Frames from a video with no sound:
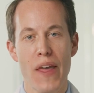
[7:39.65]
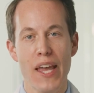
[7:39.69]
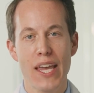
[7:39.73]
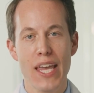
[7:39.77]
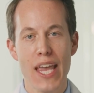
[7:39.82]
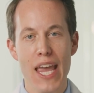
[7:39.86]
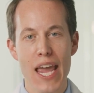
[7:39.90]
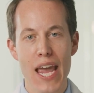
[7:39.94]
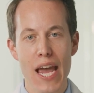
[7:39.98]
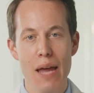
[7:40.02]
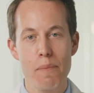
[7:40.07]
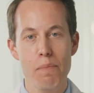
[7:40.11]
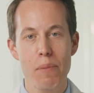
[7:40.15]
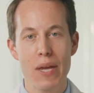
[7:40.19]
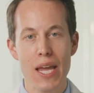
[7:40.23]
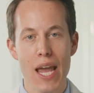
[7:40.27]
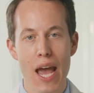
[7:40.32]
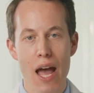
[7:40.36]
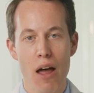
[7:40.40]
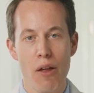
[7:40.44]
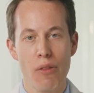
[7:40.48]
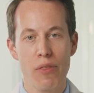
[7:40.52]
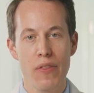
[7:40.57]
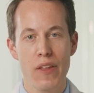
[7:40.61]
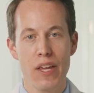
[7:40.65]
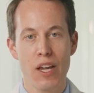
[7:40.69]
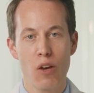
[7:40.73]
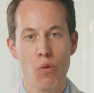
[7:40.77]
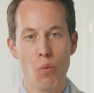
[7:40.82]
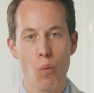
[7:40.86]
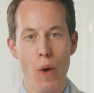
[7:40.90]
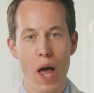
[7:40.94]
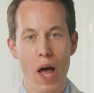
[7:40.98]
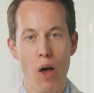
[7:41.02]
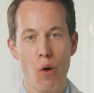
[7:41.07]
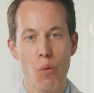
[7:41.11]
they can be healthy
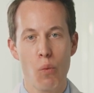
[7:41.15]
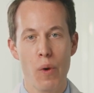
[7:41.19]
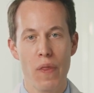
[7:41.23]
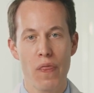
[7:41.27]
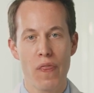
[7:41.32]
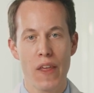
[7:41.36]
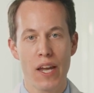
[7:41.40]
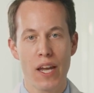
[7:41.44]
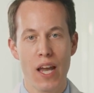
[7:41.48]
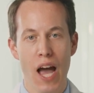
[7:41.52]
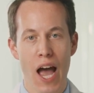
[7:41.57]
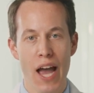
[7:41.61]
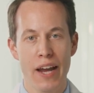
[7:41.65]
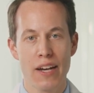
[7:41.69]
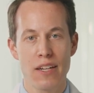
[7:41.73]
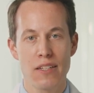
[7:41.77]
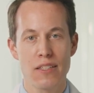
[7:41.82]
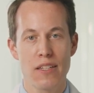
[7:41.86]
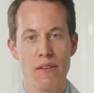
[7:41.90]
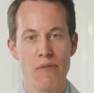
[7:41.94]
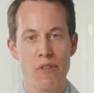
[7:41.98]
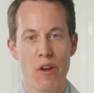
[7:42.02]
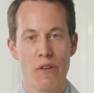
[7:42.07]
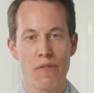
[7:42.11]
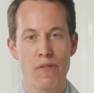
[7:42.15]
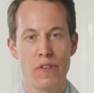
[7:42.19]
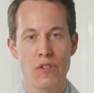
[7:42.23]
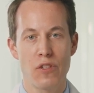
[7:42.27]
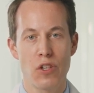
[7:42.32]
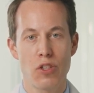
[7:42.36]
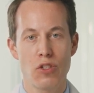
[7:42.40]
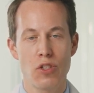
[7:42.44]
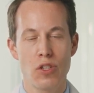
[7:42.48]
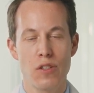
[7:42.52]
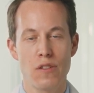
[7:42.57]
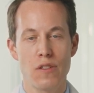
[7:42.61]
and well with the guidance of their
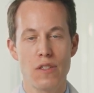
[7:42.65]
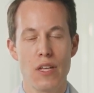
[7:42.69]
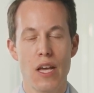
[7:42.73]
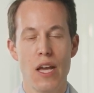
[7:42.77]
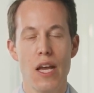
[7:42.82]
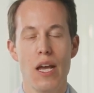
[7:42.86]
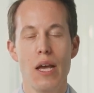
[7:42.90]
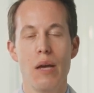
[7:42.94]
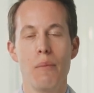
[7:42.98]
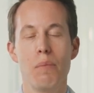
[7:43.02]
physicians.